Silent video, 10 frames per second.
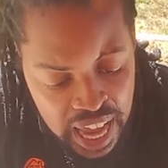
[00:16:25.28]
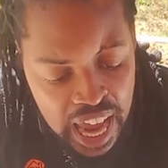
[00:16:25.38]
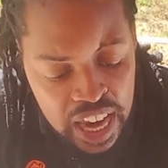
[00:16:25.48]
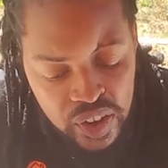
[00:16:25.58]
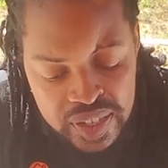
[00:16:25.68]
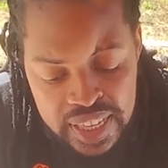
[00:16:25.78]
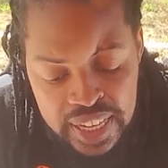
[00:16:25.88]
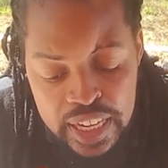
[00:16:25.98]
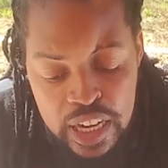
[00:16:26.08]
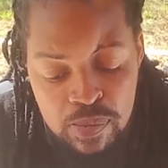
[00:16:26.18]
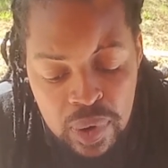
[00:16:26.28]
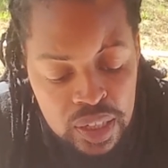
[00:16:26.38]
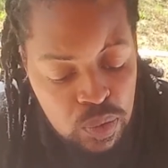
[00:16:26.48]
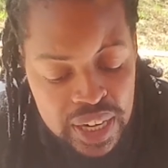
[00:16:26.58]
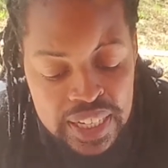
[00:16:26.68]
and I was thinking
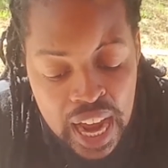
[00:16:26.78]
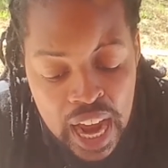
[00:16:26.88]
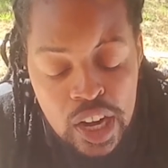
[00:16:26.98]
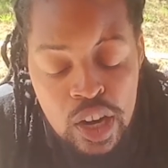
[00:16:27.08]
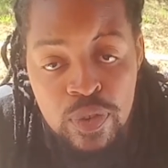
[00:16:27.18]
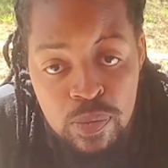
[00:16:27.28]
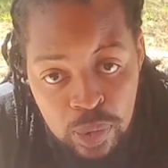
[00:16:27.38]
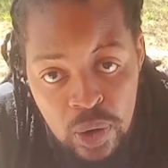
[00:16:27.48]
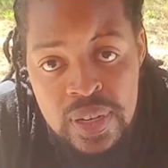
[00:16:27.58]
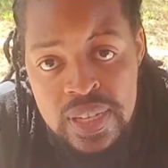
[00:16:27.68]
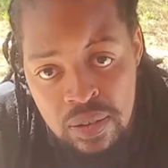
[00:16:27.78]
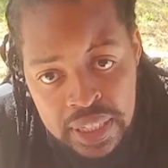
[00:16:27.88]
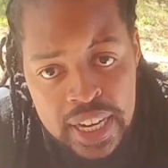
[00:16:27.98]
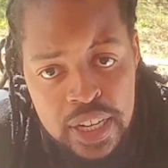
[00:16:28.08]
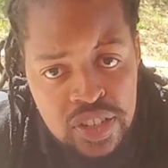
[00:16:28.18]
about what kind of a bonus I would
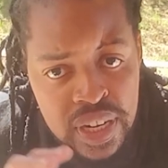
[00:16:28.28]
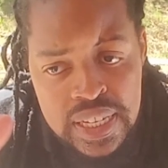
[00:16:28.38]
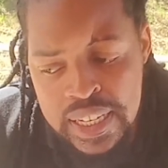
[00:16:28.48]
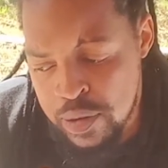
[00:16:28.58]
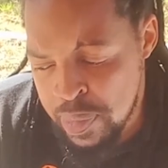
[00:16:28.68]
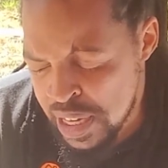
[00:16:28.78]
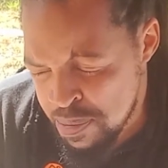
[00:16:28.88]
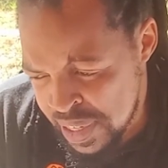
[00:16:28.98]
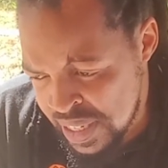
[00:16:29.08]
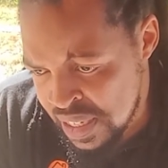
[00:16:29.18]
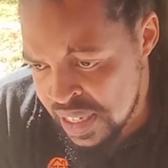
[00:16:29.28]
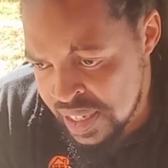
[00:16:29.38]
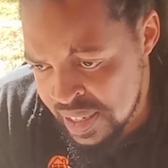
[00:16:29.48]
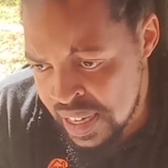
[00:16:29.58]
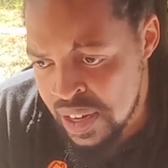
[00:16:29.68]
get. Traders get paid a percentage
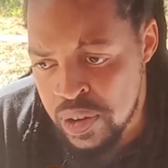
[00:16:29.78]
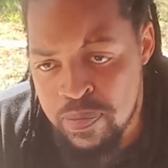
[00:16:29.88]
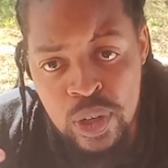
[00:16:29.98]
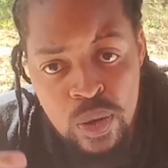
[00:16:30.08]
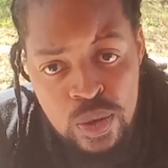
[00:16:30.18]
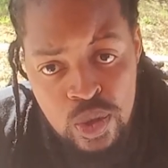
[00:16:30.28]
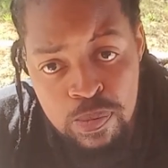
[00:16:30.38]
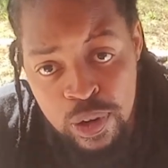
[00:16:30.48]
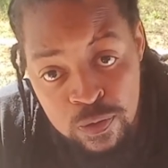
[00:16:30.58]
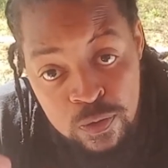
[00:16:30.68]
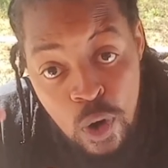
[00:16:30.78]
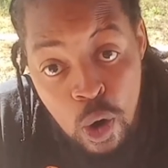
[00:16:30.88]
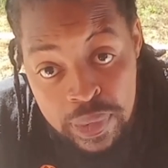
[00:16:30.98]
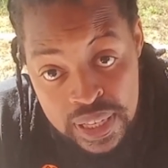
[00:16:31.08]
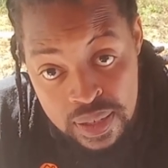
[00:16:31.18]
in salary, but also
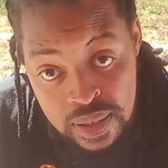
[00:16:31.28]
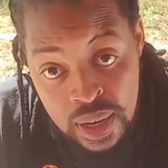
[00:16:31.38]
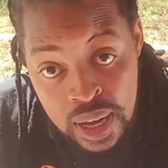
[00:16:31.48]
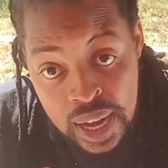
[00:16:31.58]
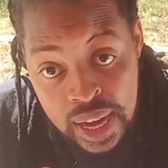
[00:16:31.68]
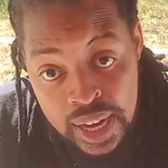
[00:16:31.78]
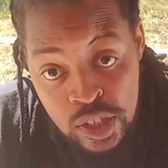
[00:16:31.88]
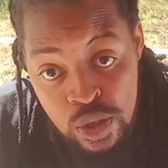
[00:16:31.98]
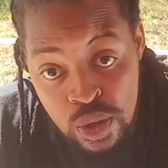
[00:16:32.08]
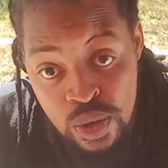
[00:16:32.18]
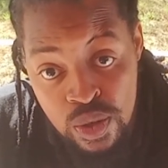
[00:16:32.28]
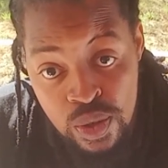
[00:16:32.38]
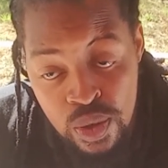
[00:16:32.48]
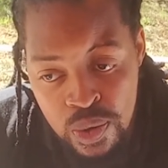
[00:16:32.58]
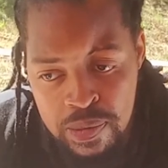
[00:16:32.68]
performance.
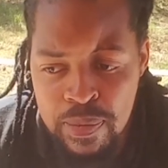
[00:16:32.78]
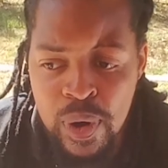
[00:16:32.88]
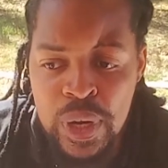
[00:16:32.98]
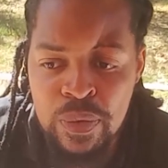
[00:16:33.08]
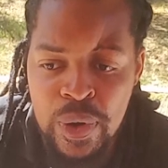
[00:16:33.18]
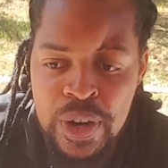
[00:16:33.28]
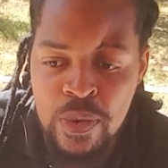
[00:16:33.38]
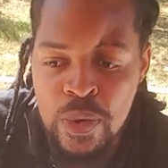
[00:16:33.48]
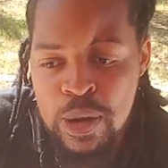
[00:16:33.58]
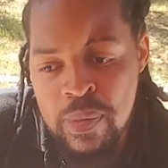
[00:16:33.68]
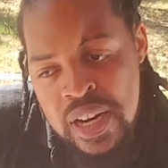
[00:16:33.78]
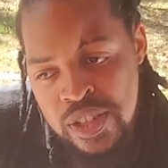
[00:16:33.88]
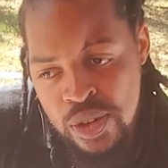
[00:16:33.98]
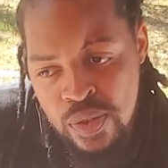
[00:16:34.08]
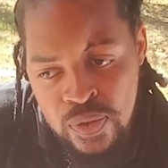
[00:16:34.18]
So remember, when you're
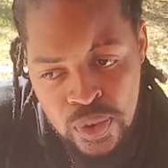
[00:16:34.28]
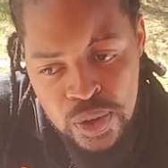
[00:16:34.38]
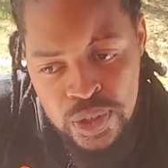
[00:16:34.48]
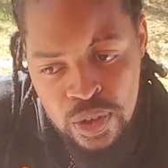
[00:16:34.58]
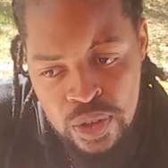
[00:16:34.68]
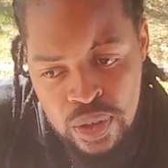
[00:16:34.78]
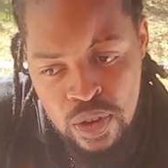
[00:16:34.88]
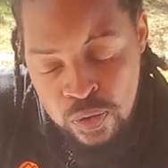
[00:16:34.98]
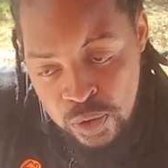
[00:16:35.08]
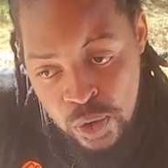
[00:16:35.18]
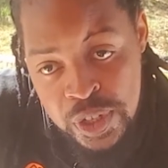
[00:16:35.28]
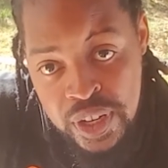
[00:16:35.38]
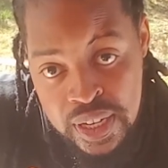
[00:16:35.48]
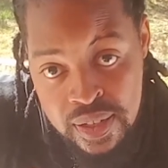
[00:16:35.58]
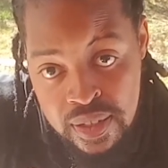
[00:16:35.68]
managing your flows, your flow
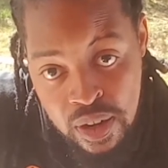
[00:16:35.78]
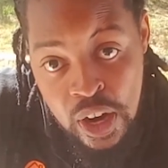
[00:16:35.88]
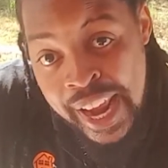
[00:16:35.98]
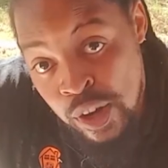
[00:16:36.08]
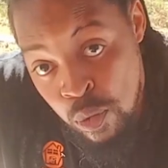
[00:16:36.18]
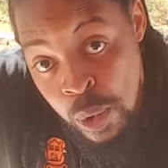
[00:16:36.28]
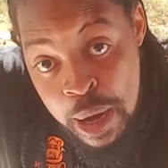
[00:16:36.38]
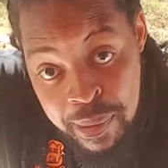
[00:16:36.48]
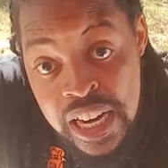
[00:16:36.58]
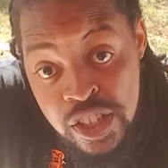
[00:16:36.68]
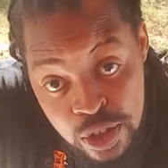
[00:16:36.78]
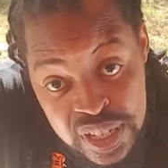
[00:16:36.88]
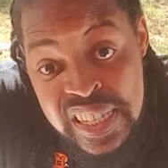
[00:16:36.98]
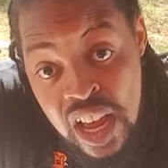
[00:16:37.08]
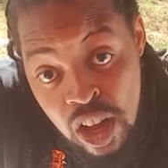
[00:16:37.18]
traders, and when you're managing
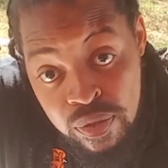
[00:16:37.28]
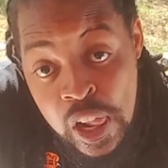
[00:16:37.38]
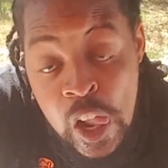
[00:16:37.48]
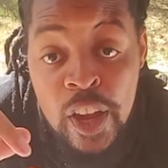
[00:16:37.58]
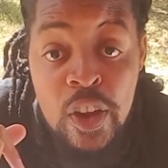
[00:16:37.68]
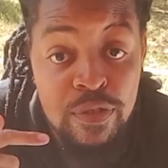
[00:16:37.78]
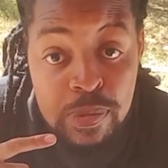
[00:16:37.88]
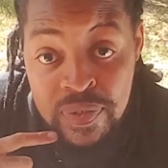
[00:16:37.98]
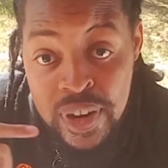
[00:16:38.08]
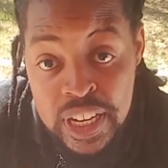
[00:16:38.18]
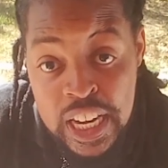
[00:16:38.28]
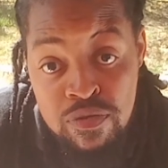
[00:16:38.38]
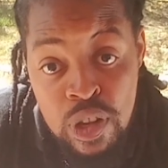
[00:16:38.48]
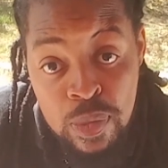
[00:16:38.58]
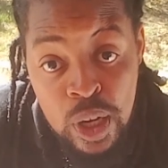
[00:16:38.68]
yourself, you have to be very
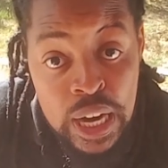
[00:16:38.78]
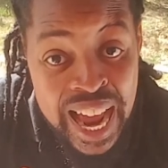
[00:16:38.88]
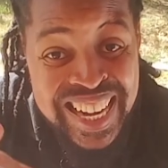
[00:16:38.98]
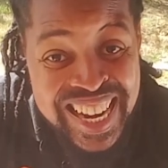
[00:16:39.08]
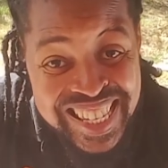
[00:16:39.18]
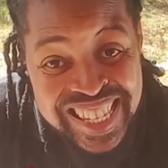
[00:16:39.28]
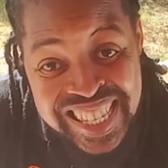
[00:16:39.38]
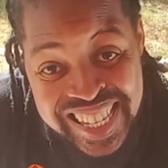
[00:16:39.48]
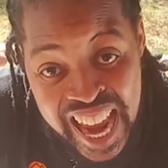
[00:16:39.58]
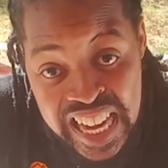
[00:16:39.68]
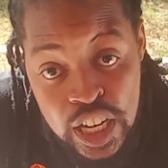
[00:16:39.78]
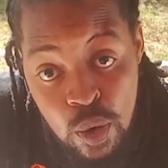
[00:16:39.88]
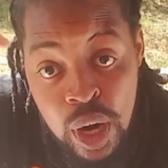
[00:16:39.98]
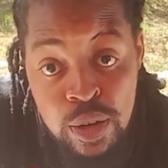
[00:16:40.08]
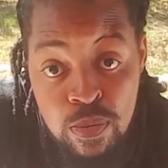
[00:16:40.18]
careful about
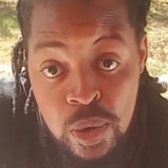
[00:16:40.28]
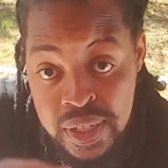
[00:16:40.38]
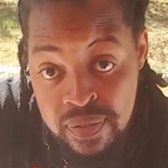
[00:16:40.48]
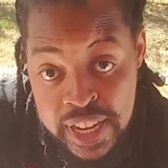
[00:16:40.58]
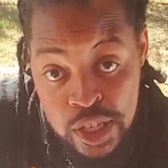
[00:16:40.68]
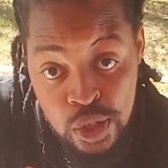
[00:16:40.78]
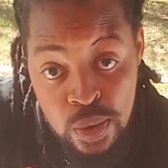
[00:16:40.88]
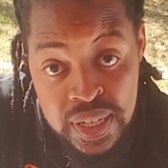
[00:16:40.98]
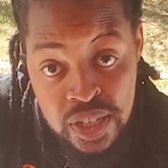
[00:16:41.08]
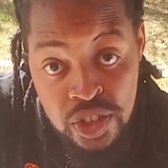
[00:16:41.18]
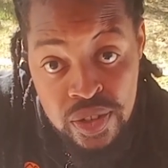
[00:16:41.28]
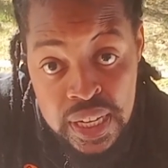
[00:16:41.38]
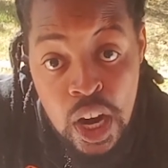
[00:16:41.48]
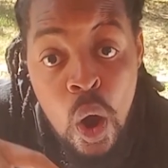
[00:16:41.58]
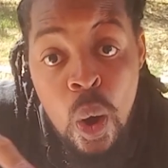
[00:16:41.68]
understanding what motivates you as a
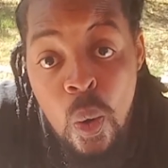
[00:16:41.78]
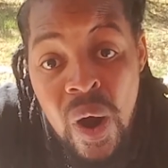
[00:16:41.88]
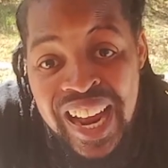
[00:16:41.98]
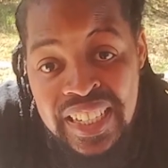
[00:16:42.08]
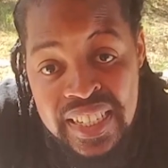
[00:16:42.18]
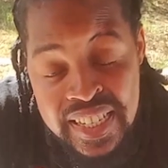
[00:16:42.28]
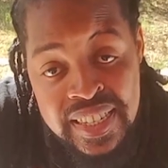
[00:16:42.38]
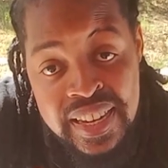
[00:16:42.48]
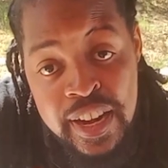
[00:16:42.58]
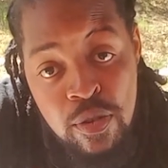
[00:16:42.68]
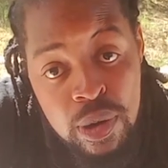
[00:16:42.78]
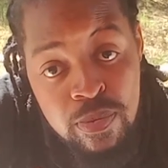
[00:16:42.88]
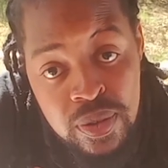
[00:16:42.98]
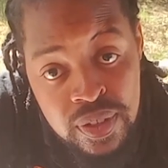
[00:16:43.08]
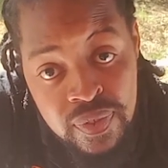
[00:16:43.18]
trader, or understanding what
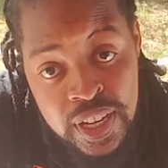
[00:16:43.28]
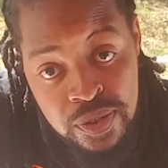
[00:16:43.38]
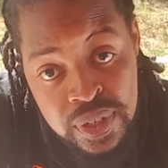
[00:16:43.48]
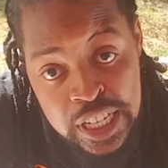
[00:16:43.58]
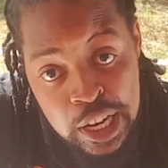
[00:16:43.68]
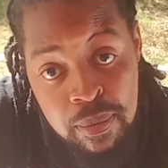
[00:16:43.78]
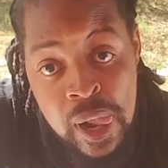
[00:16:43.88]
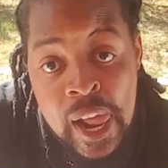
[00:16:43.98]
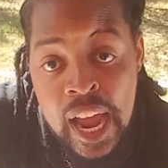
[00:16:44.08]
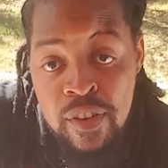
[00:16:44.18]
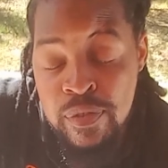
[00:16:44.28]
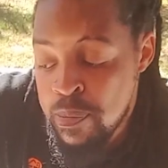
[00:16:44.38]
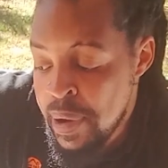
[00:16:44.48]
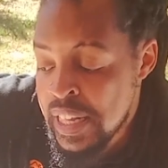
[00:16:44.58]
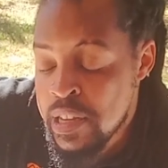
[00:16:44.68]
motivates your team. If you're
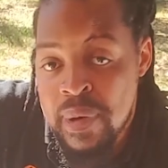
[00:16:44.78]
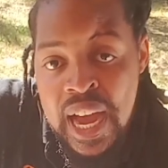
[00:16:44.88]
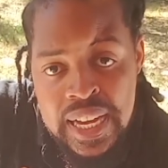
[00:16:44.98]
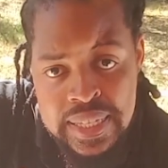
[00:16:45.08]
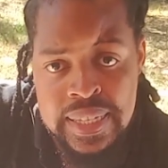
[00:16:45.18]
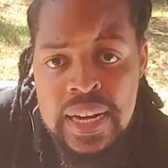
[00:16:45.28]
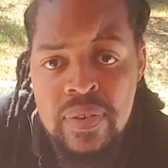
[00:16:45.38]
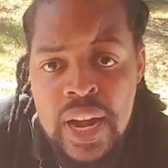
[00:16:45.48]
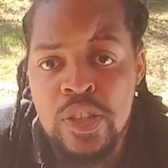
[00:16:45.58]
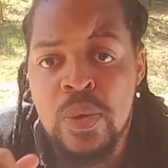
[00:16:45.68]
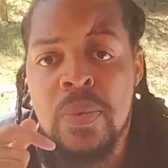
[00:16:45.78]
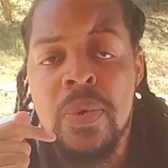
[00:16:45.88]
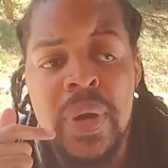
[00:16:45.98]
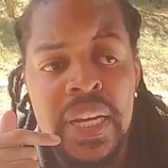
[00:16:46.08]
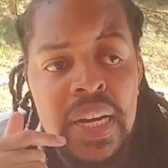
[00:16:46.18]
paying them a high salary, like so when we
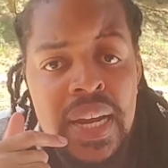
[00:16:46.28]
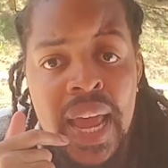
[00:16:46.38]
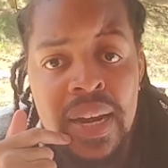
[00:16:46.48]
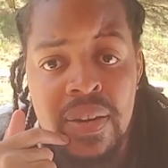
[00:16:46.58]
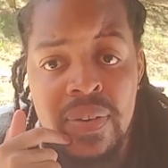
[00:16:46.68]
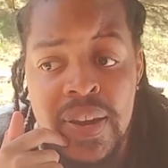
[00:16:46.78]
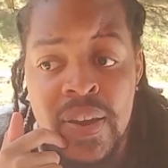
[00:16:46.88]
were working at Allen Gray,